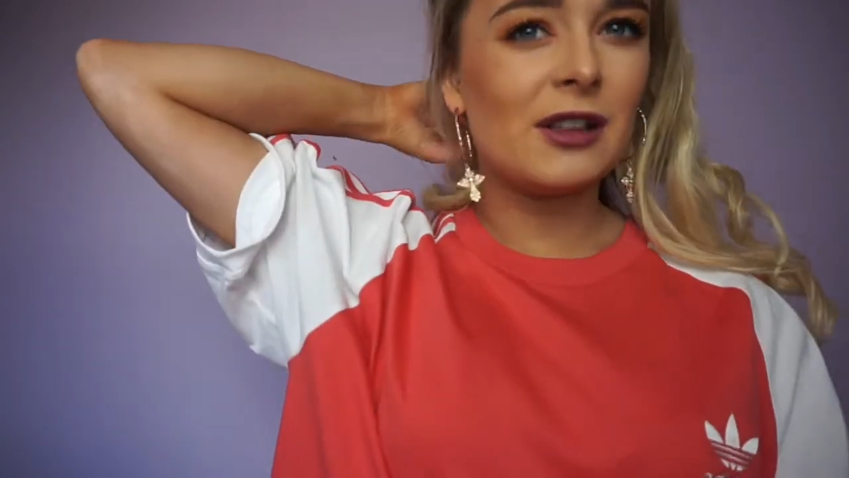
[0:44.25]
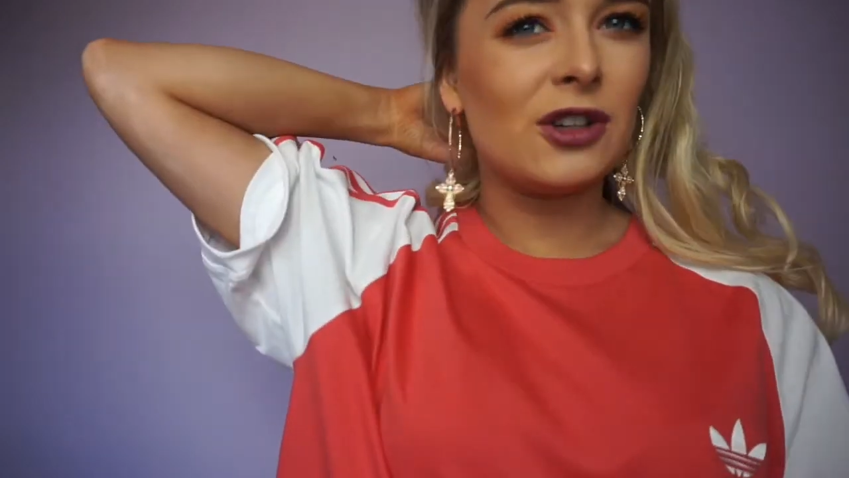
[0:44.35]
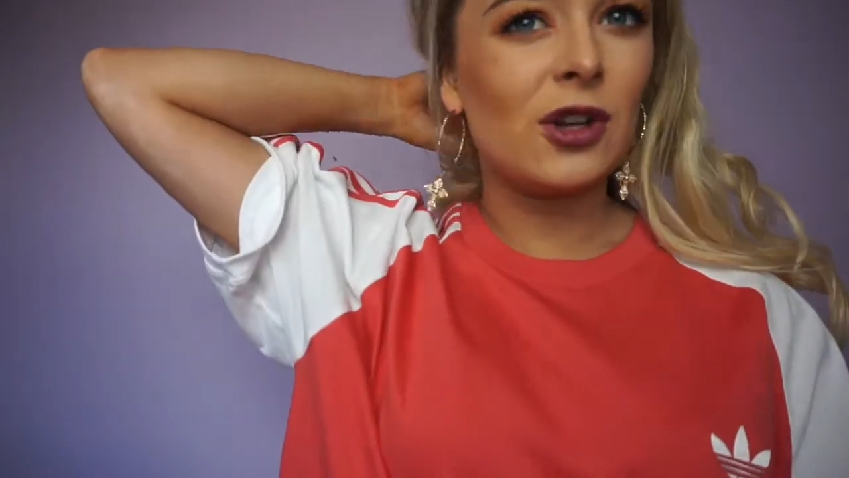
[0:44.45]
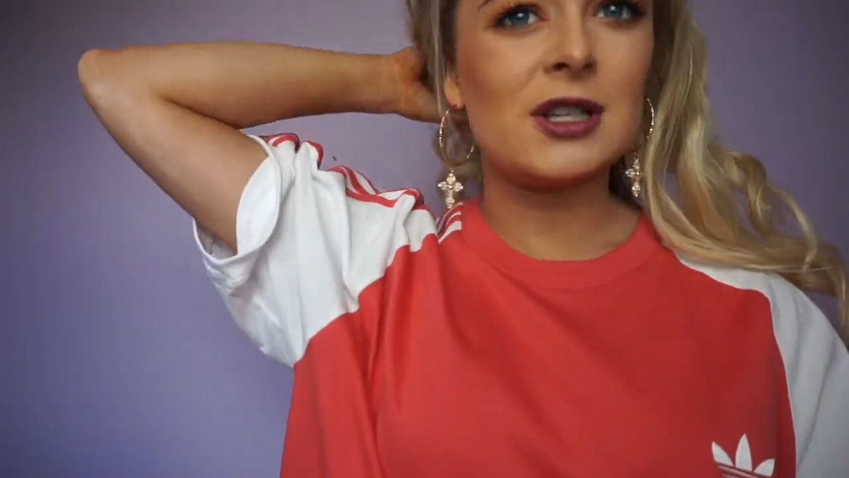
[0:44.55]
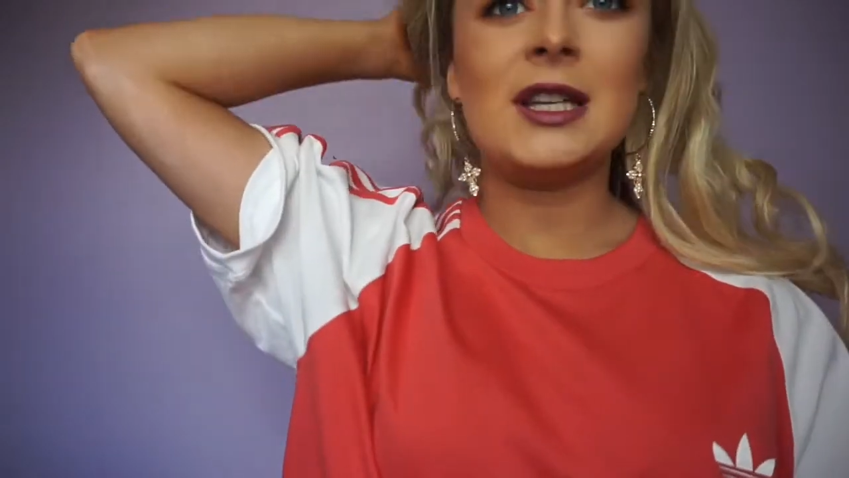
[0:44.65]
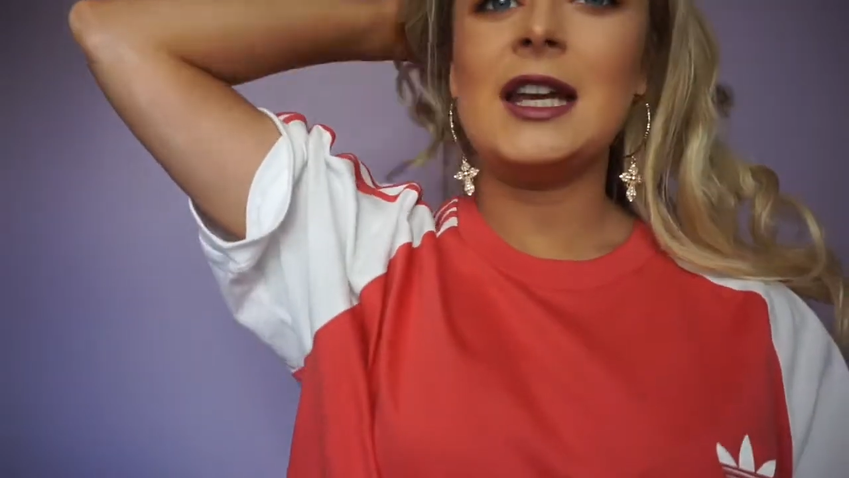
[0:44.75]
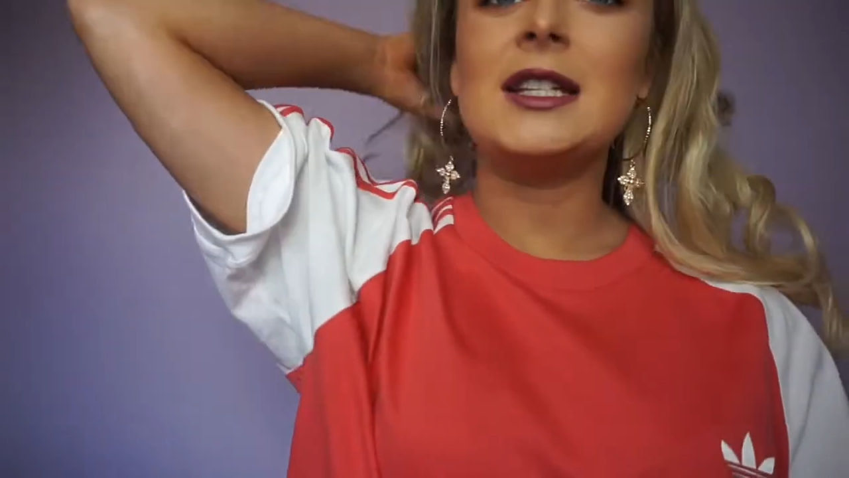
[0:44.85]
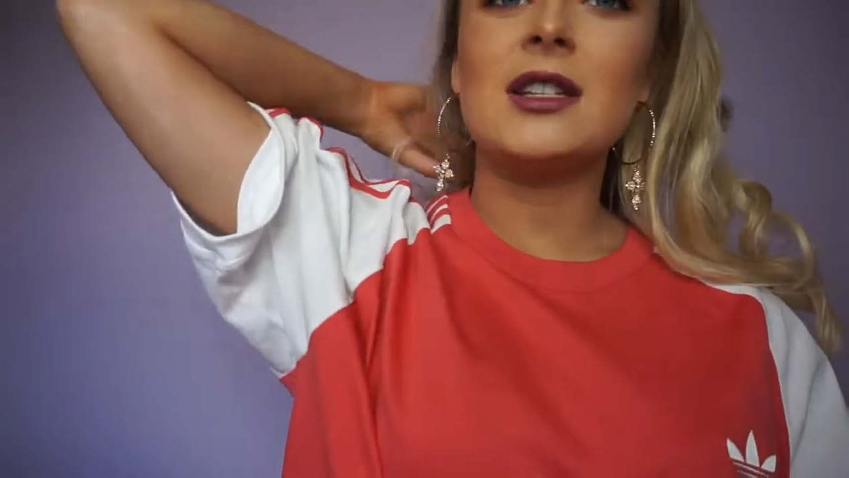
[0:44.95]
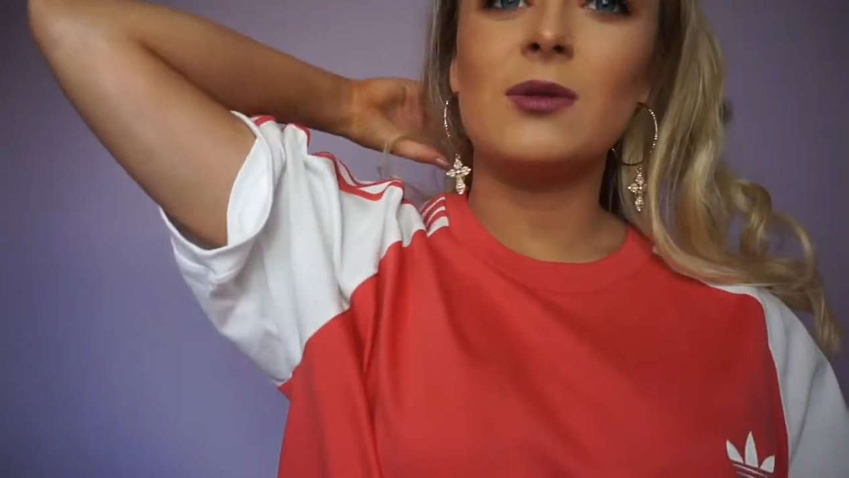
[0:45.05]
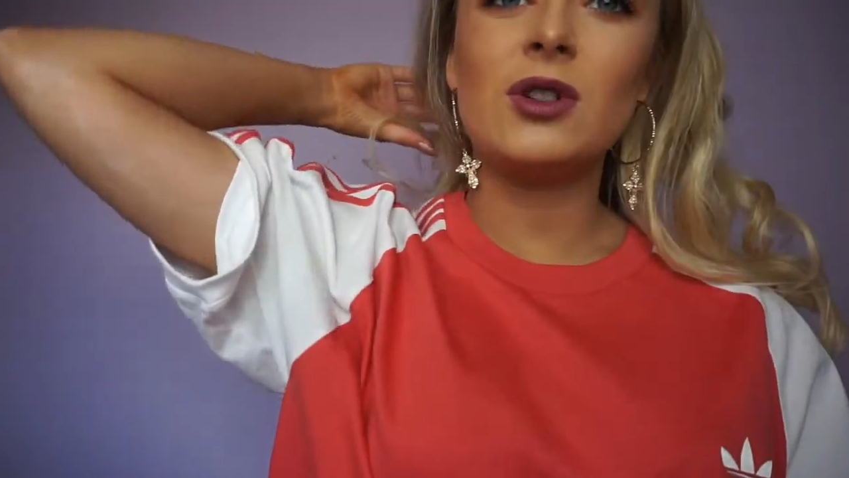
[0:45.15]
They're not as
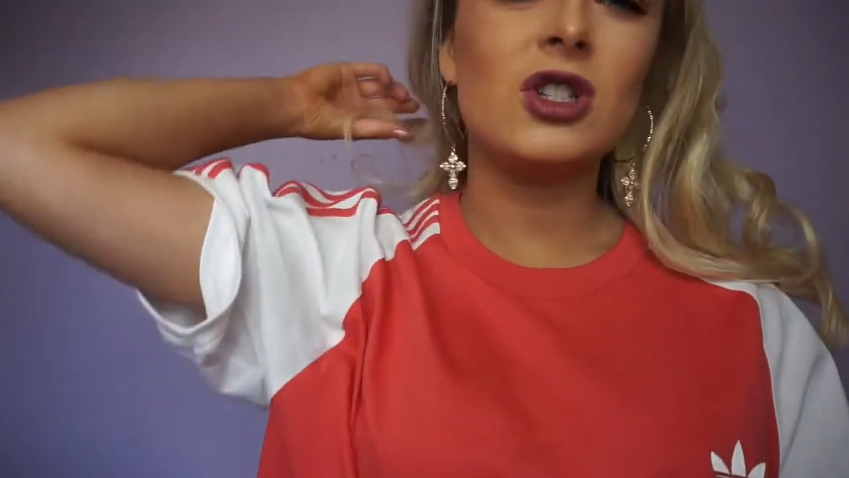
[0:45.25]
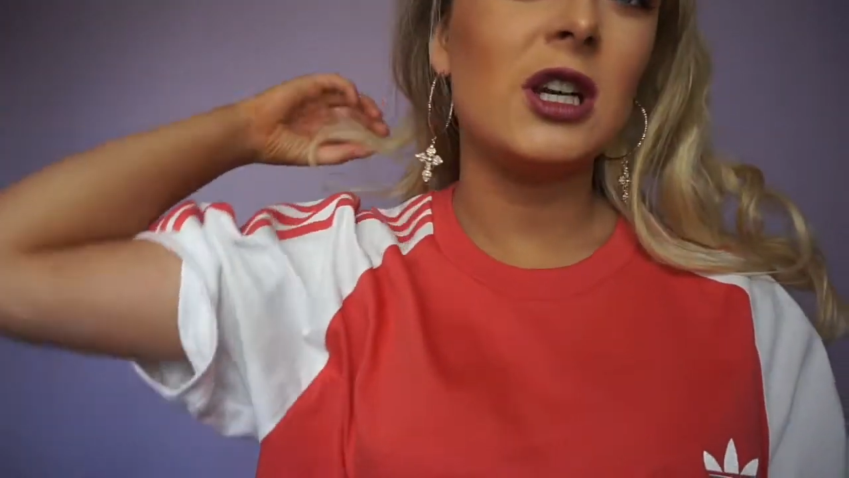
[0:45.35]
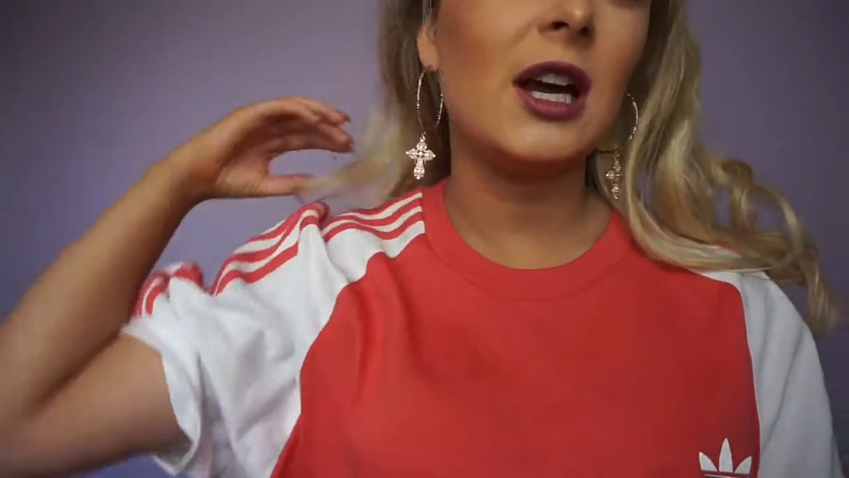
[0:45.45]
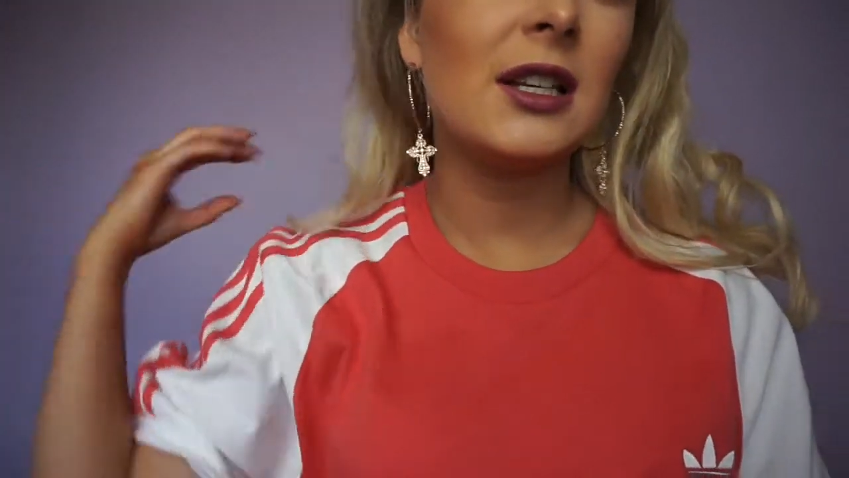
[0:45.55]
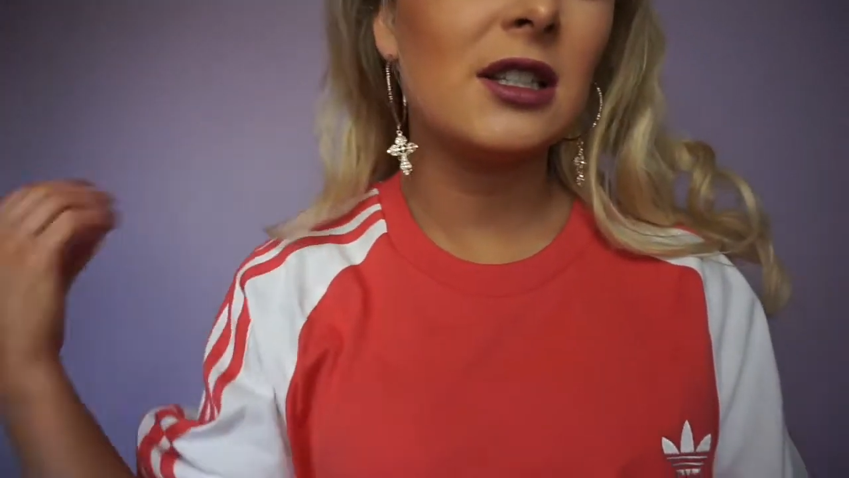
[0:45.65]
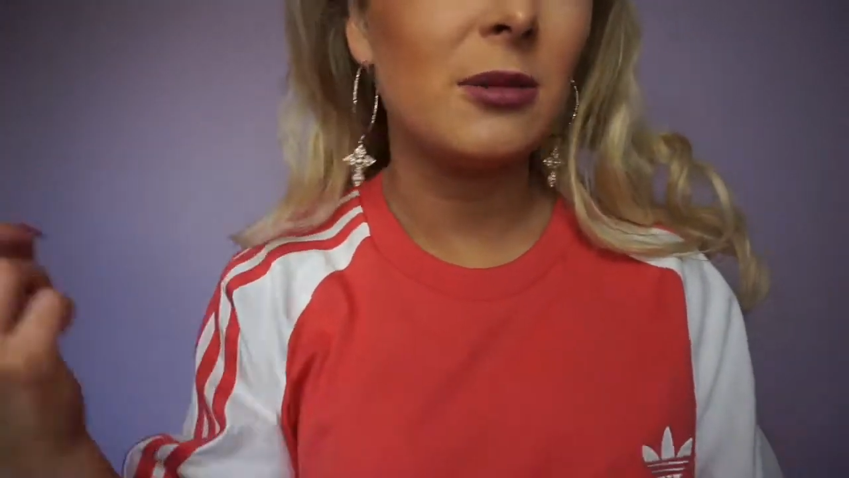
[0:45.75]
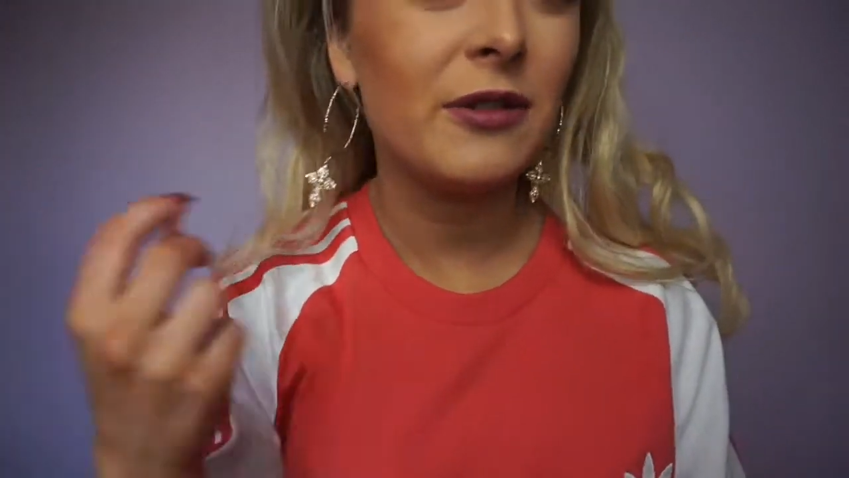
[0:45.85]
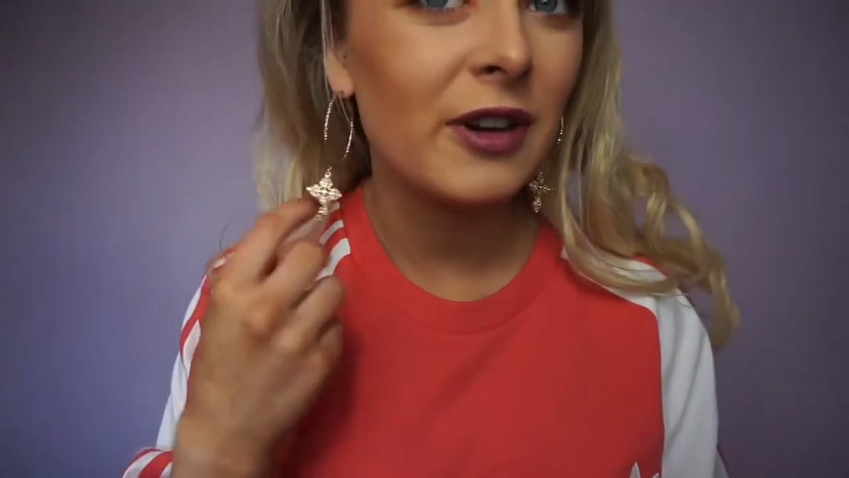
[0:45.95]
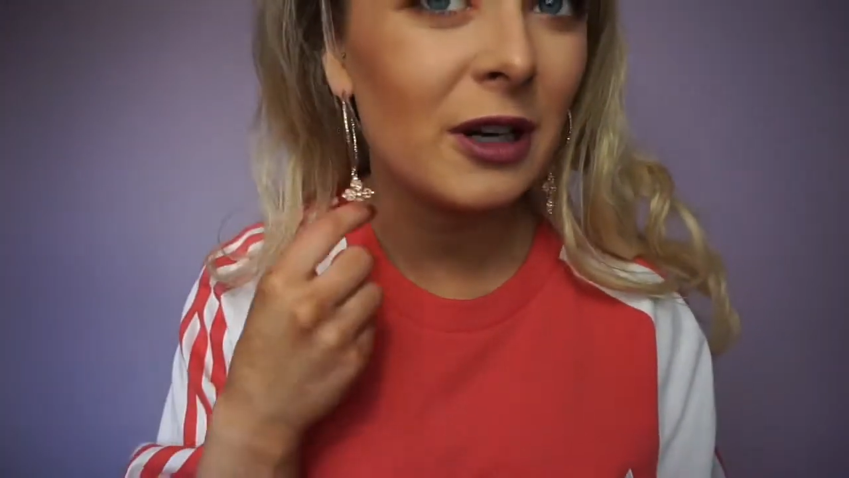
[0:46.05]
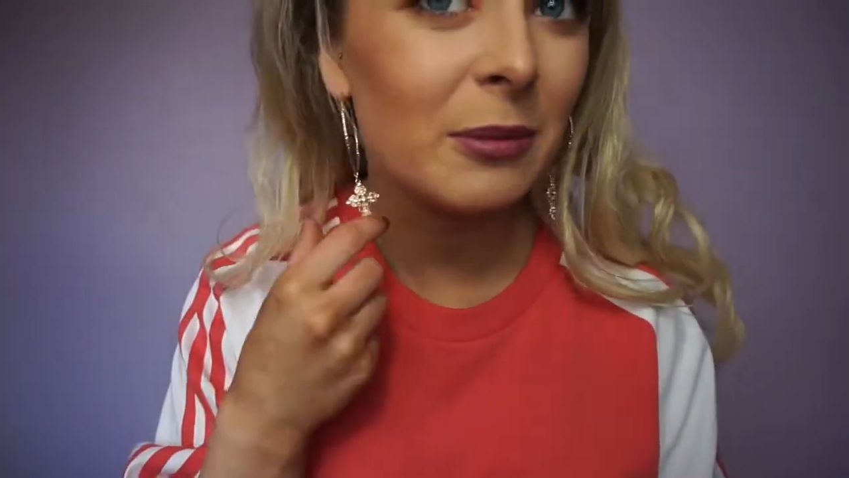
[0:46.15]
nice as the ones she has, to be
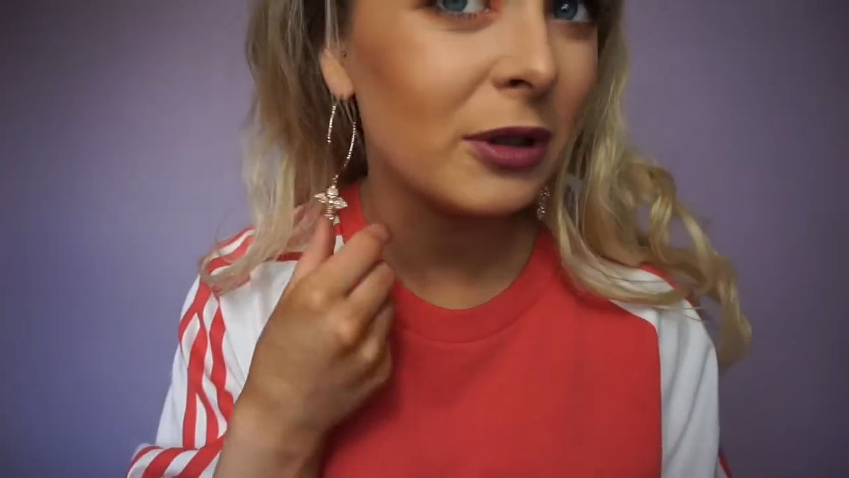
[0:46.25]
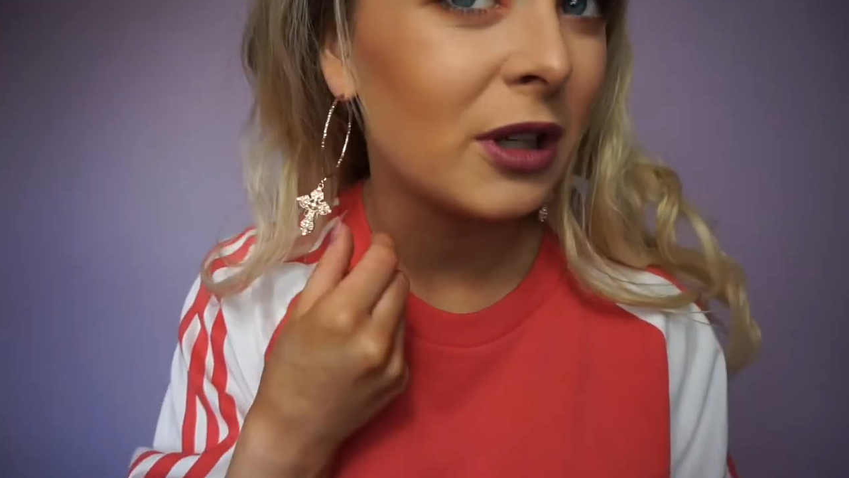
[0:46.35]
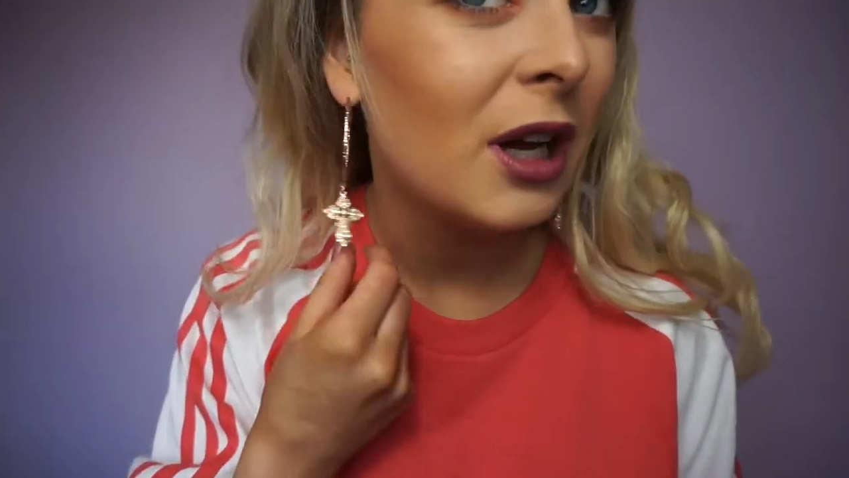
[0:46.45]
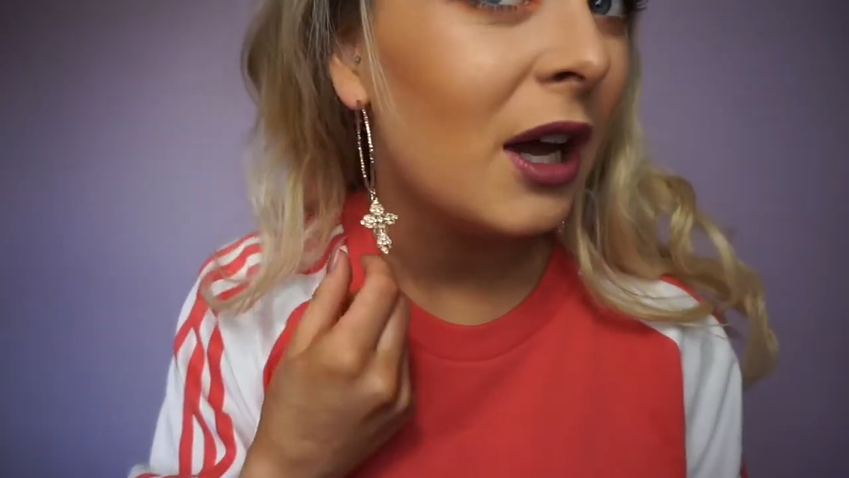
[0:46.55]
fair, but,